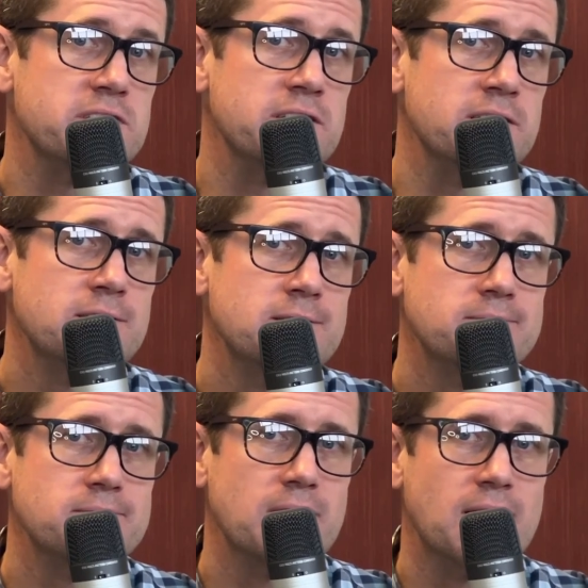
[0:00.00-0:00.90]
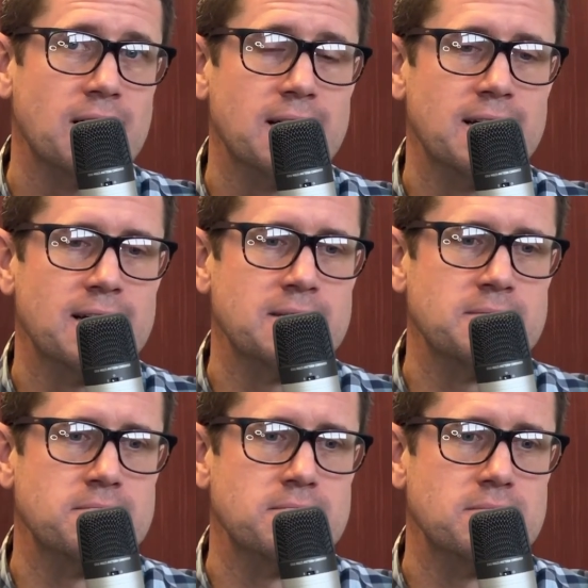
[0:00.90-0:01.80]
Diener. I
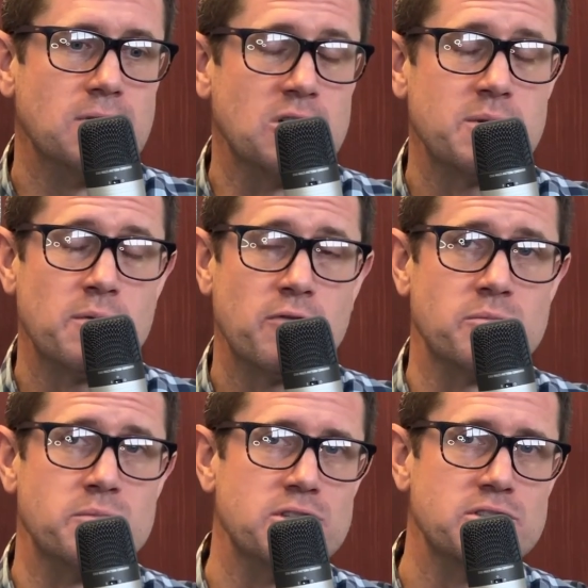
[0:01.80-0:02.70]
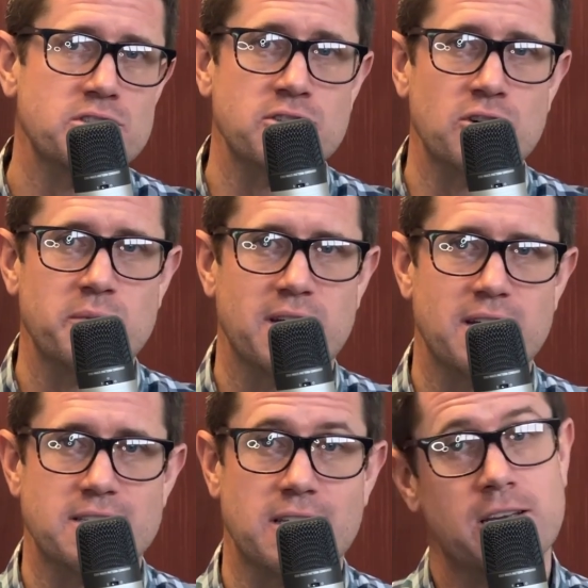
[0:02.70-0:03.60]
am, most people from Biust should know me
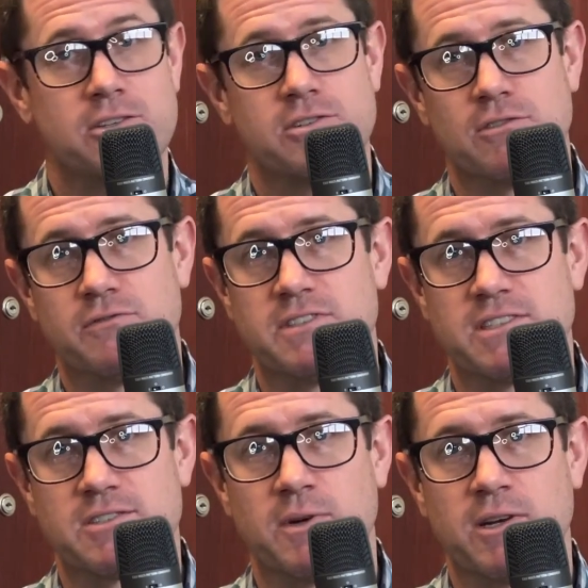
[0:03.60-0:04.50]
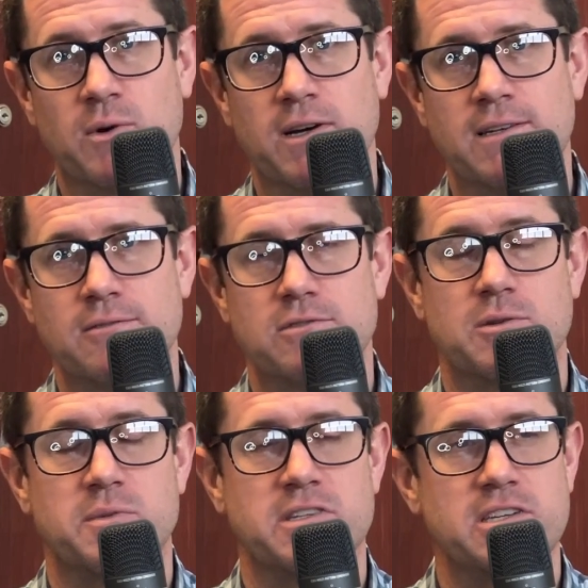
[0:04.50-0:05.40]
as the lecturer of Physics 101, which I've
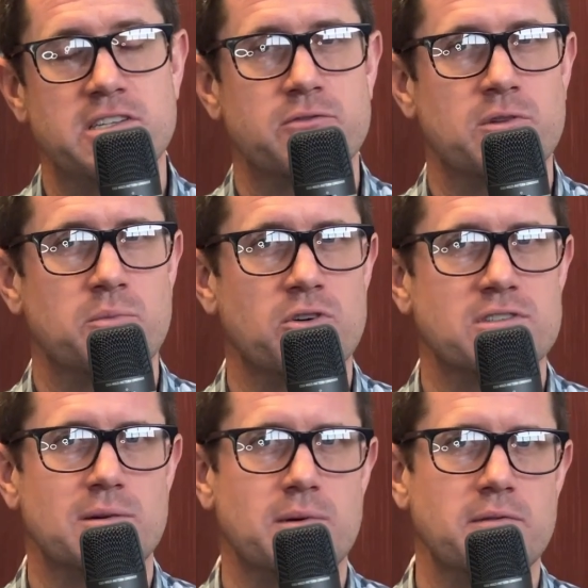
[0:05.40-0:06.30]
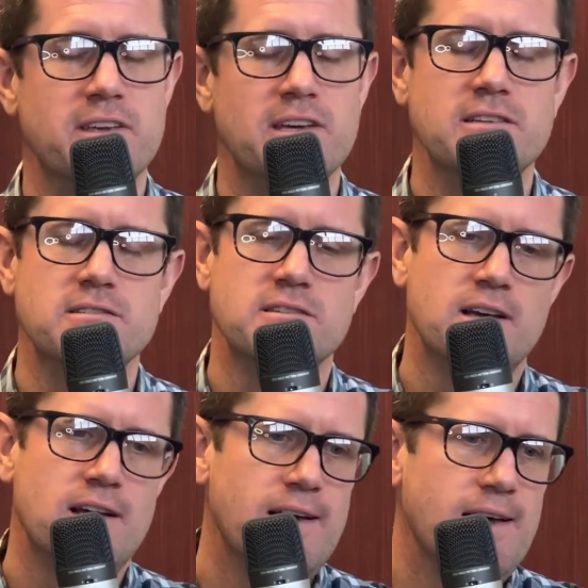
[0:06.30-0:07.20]
been teaching for the past couple of years.
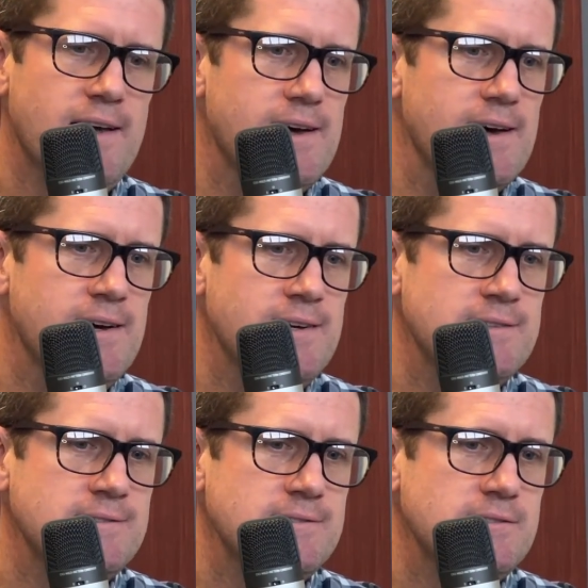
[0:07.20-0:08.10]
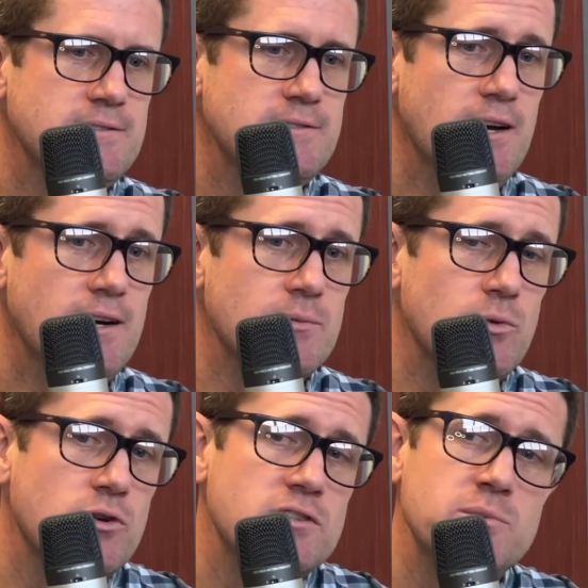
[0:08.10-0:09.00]
And I'm
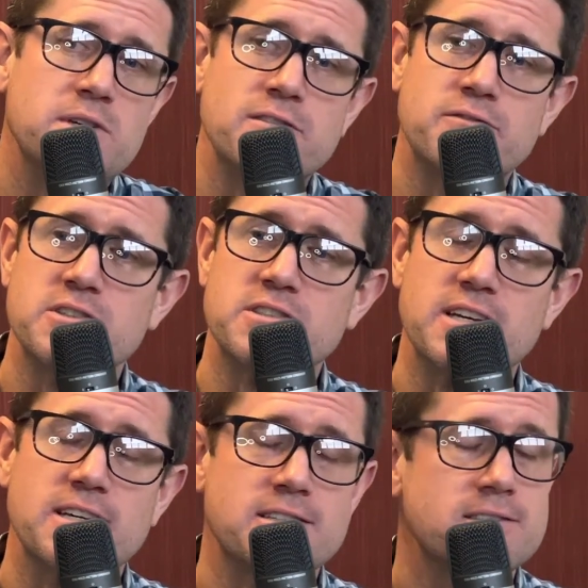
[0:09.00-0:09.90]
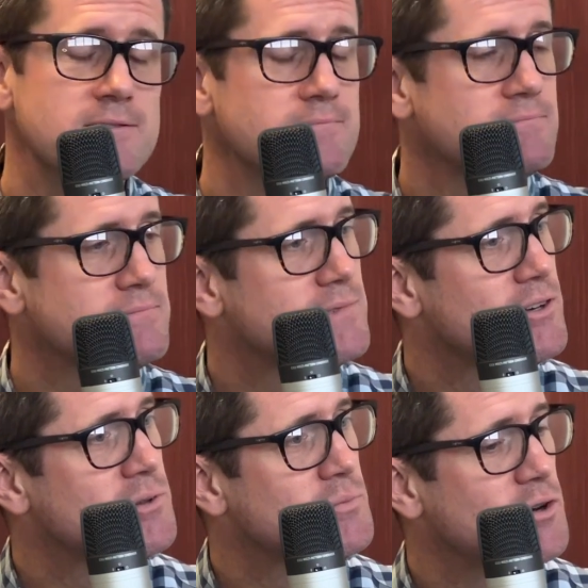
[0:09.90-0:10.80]
honored to be the first guest on
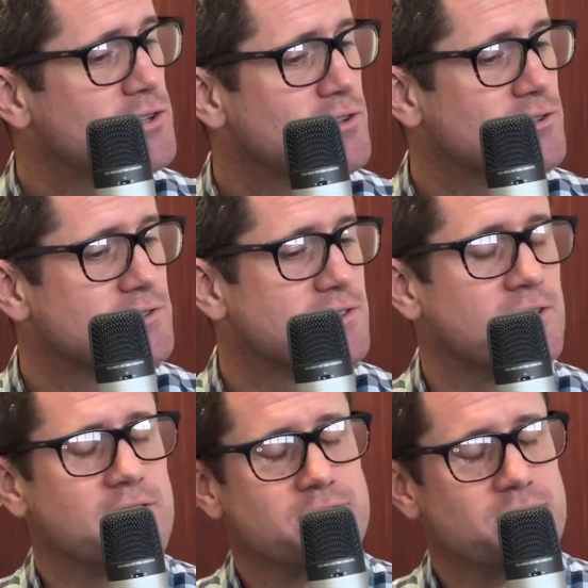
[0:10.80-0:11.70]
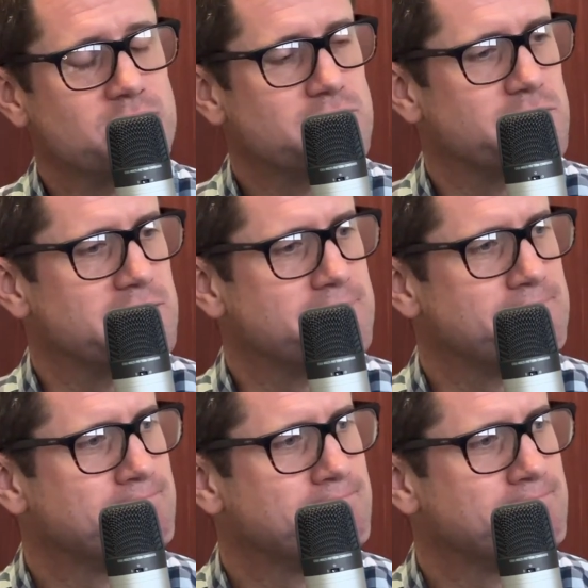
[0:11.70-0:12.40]
the podcast and looking forward to it.